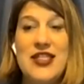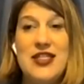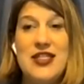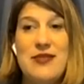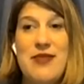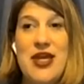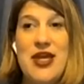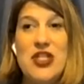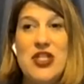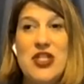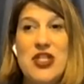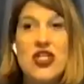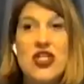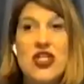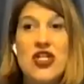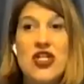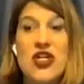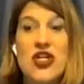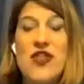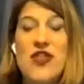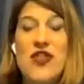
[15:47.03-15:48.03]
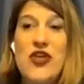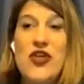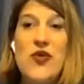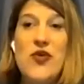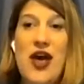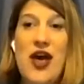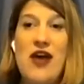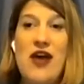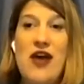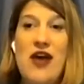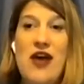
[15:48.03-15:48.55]
and to make sure that
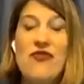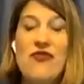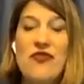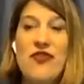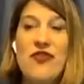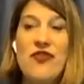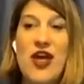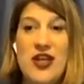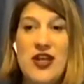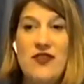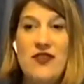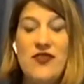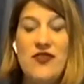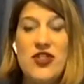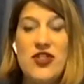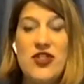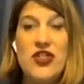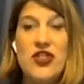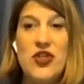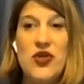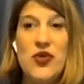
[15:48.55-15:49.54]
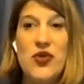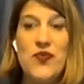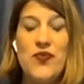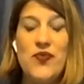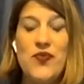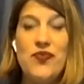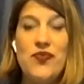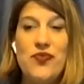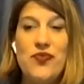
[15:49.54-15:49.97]
you have enough to do.